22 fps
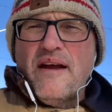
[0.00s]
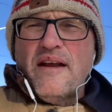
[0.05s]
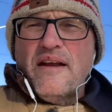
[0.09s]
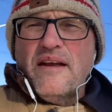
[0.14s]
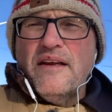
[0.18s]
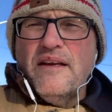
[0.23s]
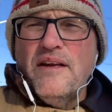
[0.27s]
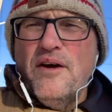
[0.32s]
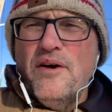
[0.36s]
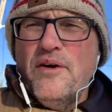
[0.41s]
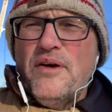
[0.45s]

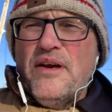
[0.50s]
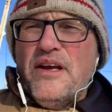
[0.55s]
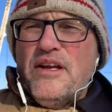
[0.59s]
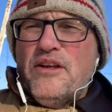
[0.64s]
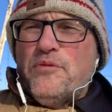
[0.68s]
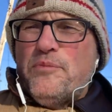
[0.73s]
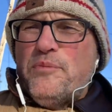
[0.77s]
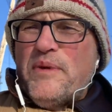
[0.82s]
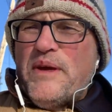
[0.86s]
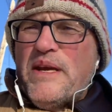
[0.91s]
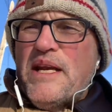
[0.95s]
you know,
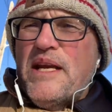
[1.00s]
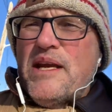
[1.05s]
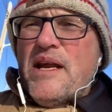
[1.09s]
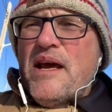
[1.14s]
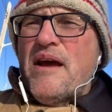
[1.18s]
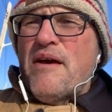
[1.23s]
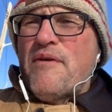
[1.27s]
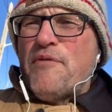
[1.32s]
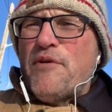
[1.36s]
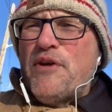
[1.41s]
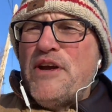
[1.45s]
it's been
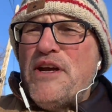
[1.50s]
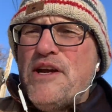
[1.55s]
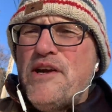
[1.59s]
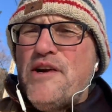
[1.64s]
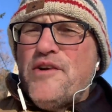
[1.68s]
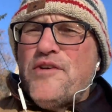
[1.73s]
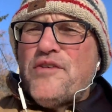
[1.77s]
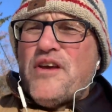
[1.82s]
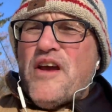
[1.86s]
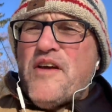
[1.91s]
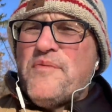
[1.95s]
for
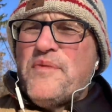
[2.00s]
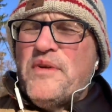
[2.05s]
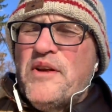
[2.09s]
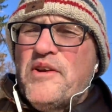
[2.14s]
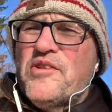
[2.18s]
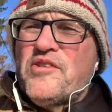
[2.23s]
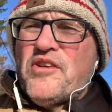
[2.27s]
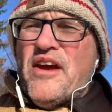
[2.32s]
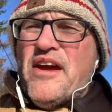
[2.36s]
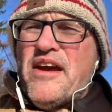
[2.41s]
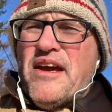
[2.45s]
years I've been
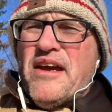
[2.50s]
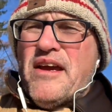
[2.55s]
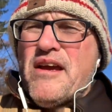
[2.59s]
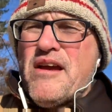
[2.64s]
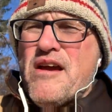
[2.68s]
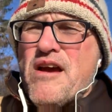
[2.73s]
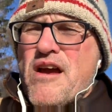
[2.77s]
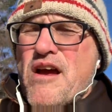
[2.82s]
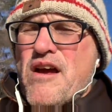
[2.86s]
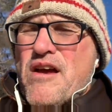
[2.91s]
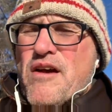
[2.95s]
saying
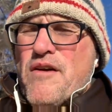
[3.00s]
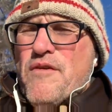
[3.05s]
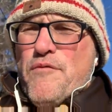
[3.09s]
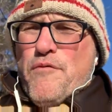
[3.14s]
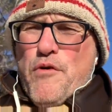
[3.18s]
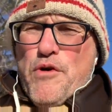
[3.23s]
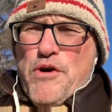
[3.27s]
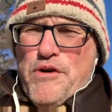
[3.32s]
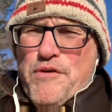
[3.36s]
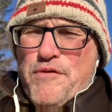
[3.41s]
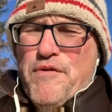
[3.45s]

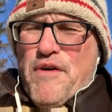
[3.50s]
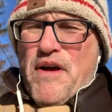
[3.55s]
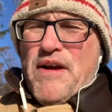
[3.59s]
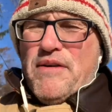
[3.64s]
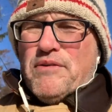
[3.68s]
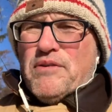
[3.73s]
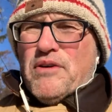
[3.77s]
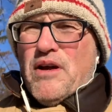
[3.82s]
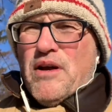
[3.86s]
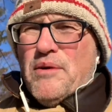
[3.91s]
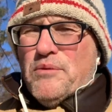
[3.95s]
four to
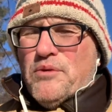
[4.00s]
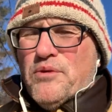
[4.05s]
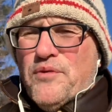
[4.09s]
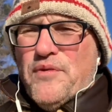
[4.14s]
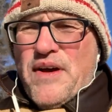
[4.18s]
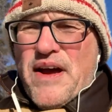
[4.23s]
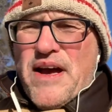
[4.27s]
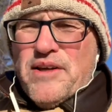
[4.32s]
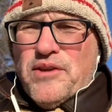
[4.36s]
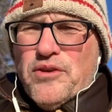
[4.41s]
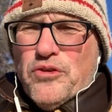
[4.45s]
five times
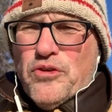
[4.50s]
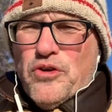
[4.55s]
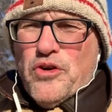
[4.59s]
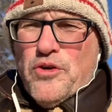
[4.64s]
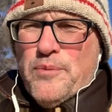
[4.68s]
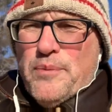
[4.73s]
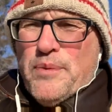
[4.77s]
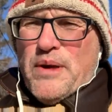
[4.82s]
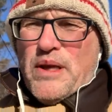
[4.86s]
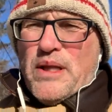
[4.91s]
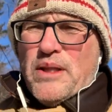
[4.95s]
faster,
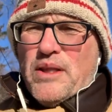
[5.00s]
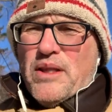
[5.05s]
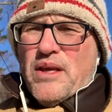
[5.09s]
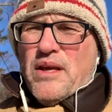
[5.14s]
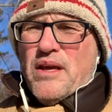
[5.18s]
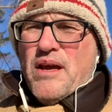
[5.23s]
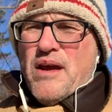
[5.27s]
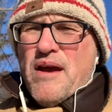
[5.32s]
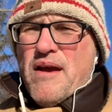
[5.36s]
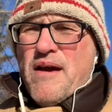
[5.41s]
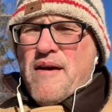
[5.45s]
but
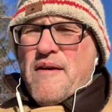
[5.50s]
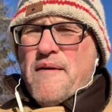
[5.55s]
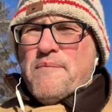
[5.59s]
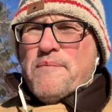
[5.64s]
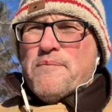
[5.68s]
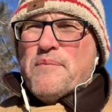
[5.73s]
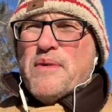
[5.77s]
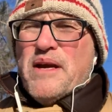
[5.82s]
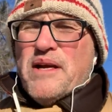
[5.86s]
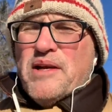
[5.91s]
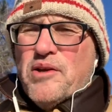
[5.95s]
the
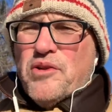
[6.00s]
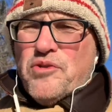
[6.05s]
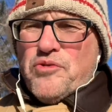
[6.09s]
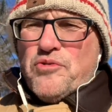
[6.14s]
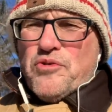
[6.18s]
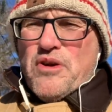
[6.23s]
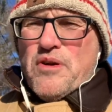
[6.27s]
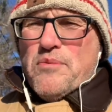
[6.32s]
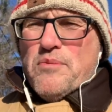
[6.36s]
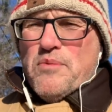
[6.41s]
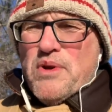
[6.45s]

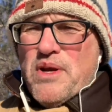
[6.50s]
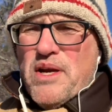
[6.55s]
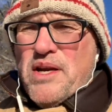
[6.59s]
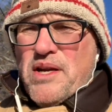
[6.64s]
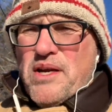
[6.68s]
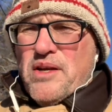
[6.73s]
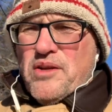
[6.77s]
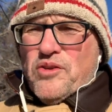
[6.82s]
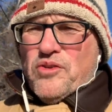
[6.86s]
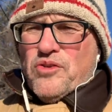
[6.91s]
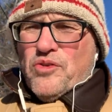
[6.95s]
mainstream
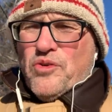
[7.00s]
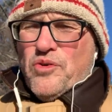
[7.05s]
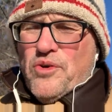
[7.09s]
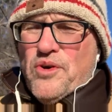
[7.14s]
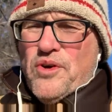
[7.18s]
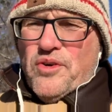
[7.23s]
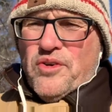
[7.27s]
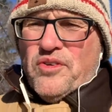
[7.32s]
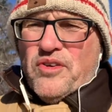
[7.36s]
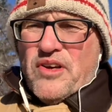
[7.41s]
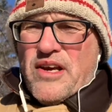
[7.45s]
media
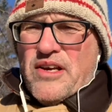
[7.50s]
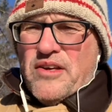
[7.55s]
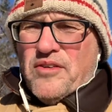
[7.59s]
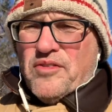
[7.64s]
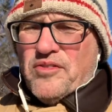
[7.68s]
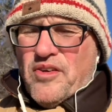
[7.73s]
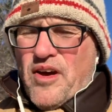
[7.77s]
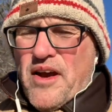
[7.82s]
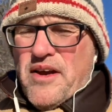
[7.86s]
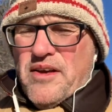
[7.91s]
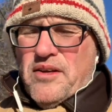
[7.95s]
source and
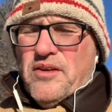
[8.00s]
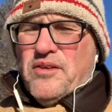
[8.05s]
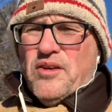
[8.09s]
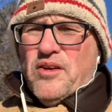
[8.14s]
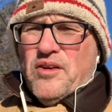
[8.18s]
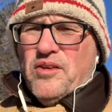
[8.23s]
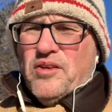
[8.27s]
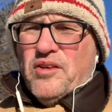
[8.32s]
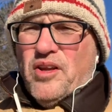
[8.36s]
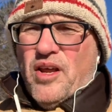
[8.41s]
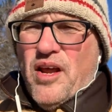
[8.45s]

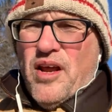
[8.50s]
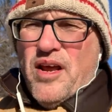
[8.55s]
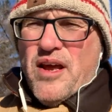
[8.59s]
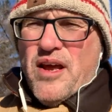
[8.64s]
scientists